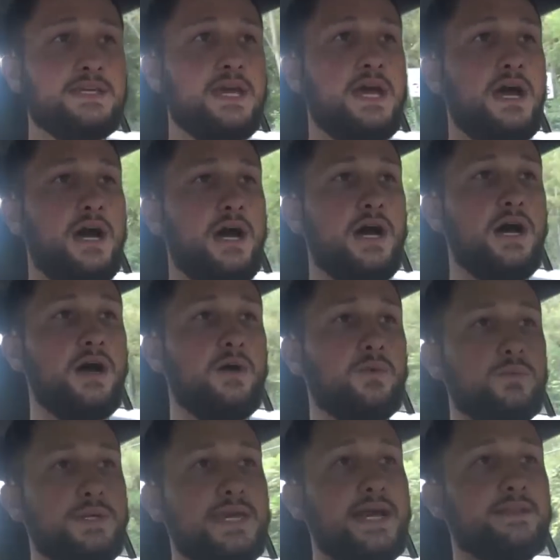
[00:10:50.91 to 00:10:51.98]

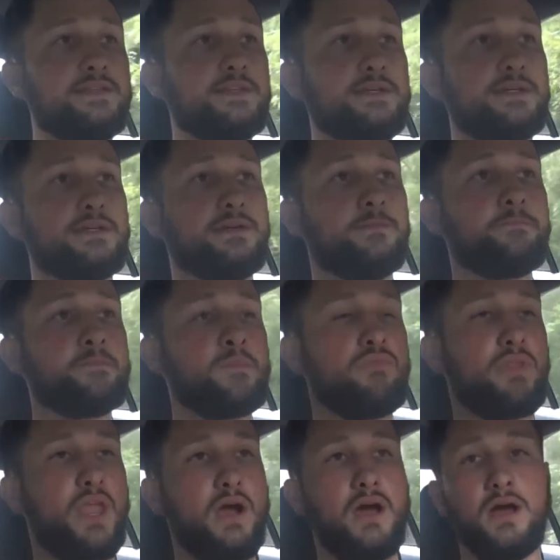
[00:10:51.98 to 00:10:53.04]
We got the
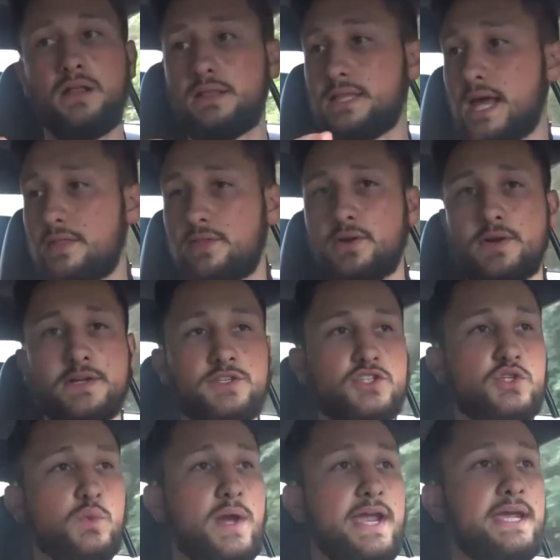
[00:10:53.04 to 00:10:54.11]
leather and
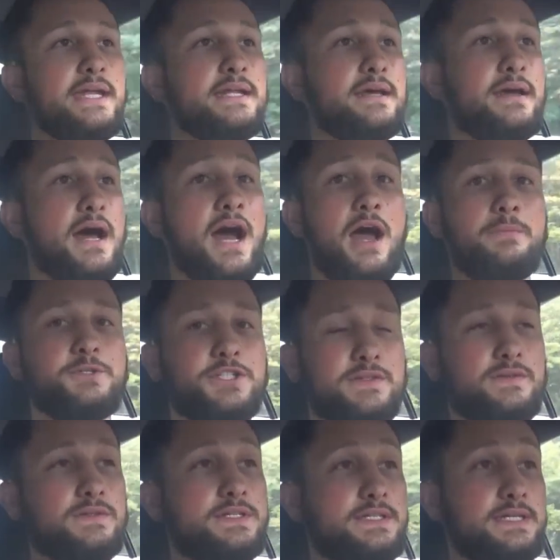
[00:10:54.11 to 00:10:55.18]
suede
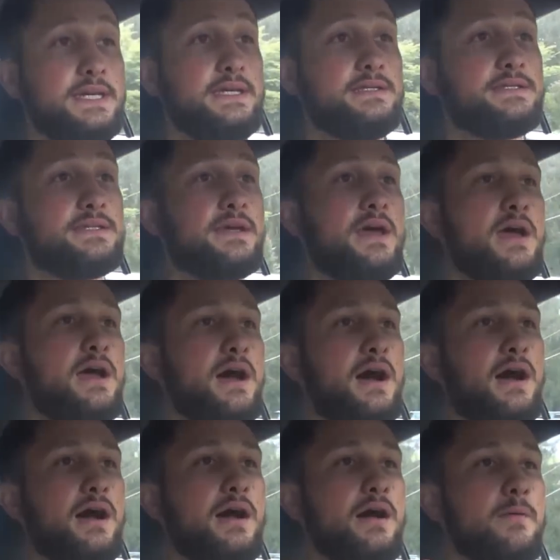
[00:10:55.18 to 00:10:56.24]
option seats.
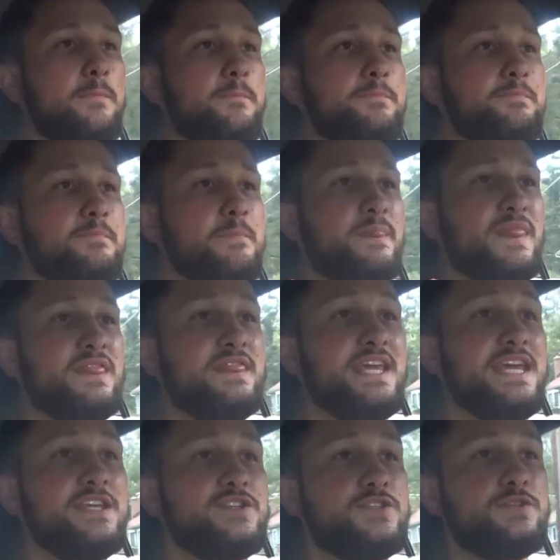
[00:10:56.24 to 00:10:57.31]

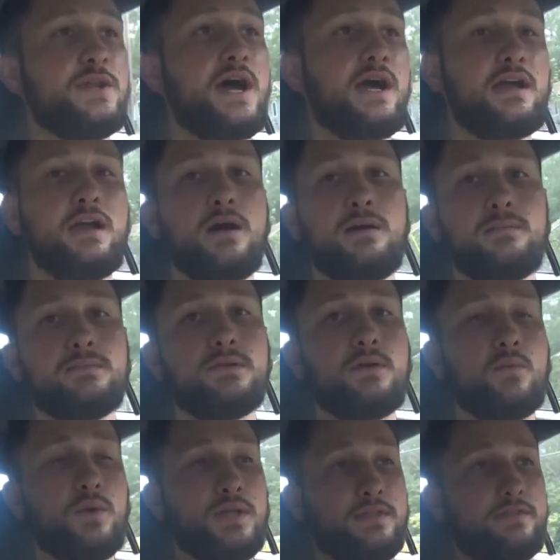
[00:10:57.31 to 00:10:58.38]
These do not
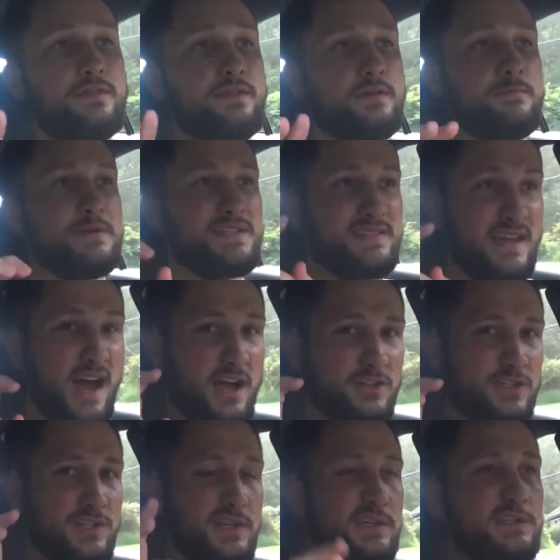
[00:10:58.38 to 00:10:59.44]
come with the massage
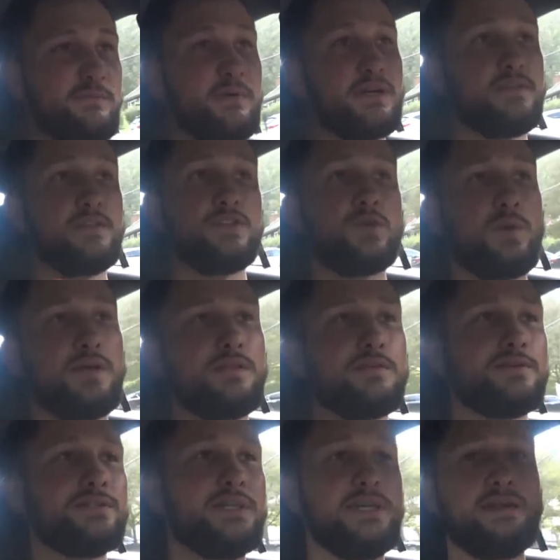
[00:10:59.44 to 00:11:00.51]
seats, but in the
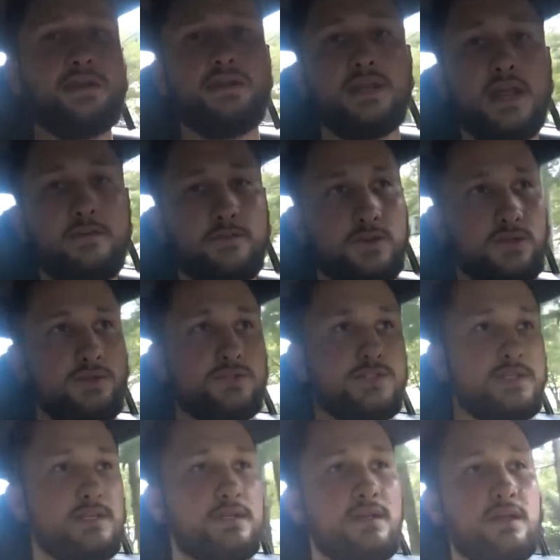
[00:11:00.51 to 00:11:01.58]
2013, never
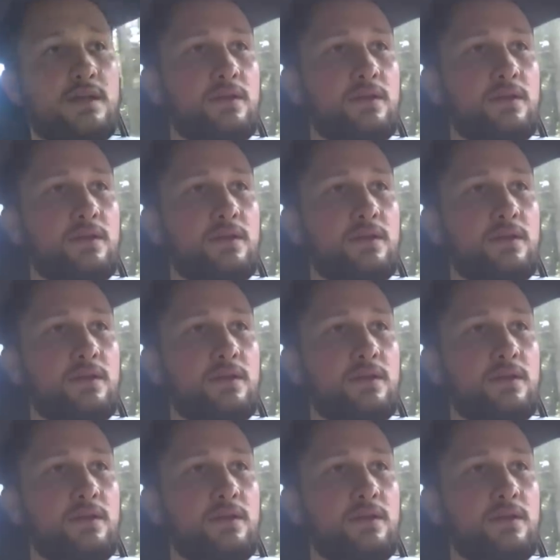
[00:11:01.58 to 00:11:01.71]
used it.